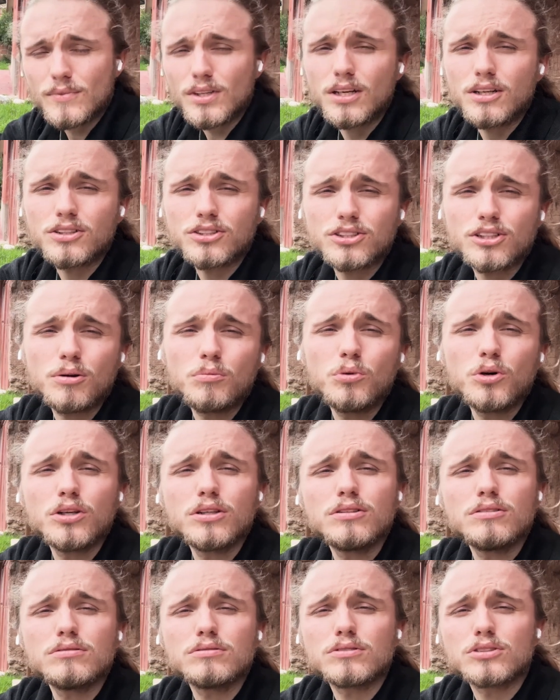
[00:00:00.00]

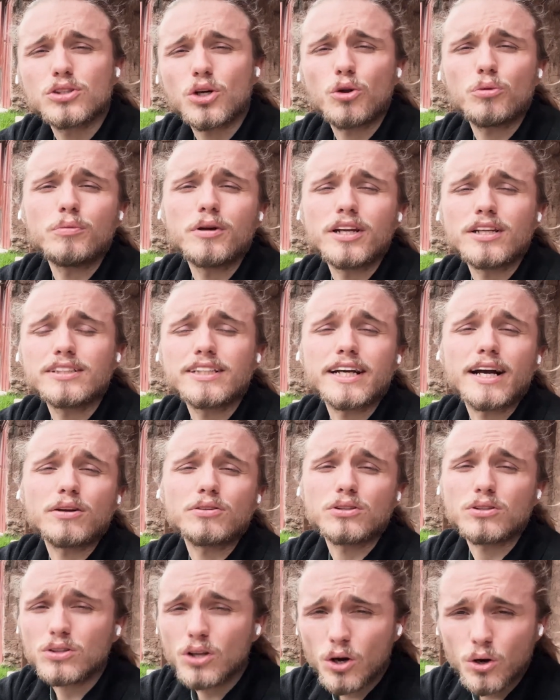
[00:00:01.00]
someone told me to take out
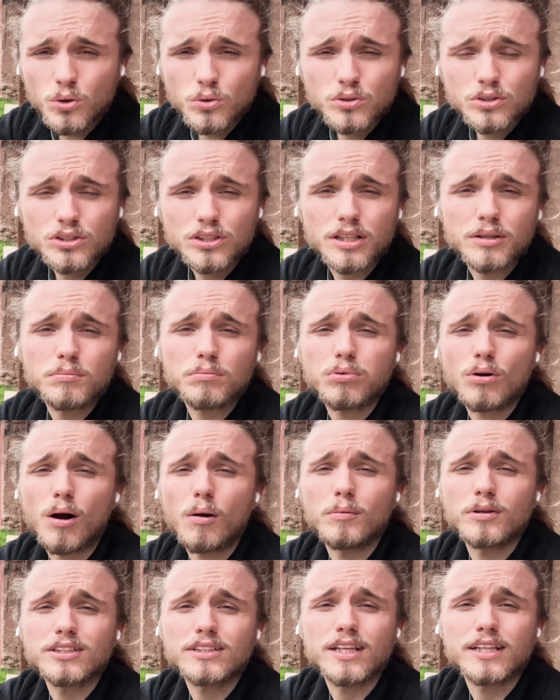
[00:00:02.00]
the loans and
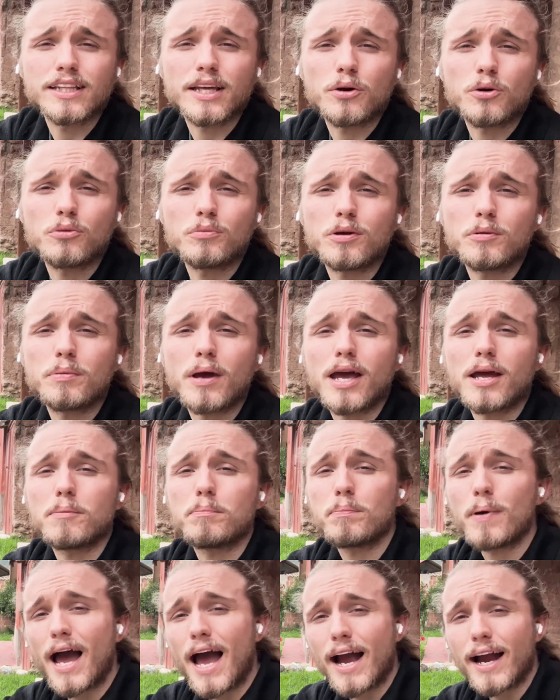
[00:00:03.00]
promised that they would be paid
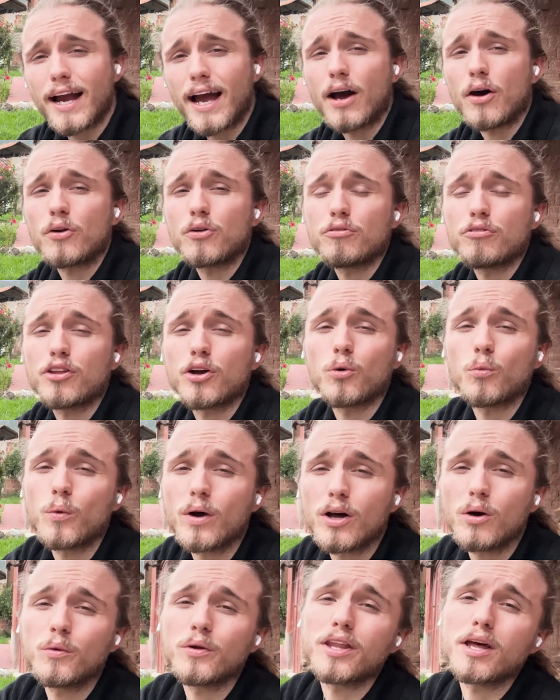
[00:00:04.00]
back out of their
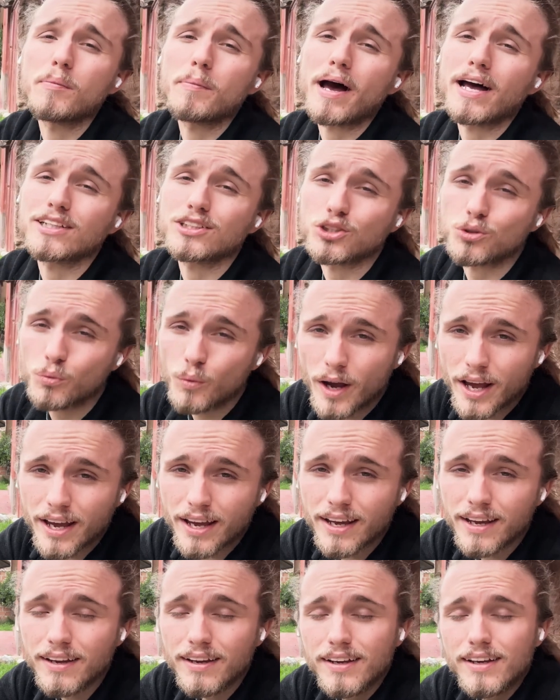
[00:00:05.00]
will when they passed
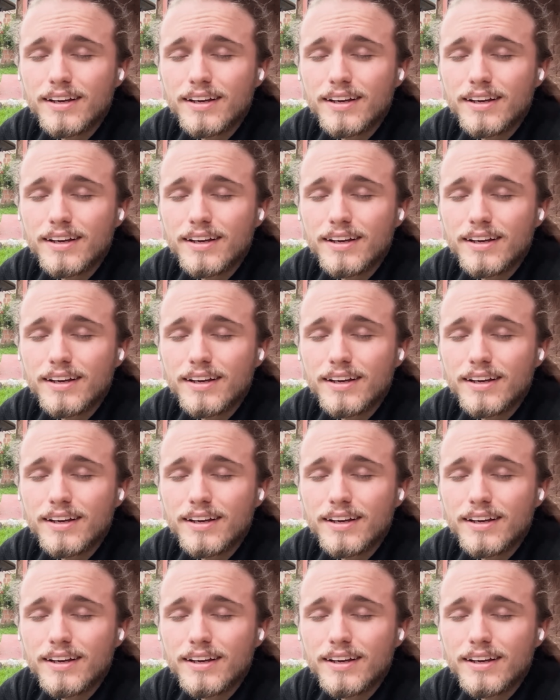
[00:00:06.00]
away.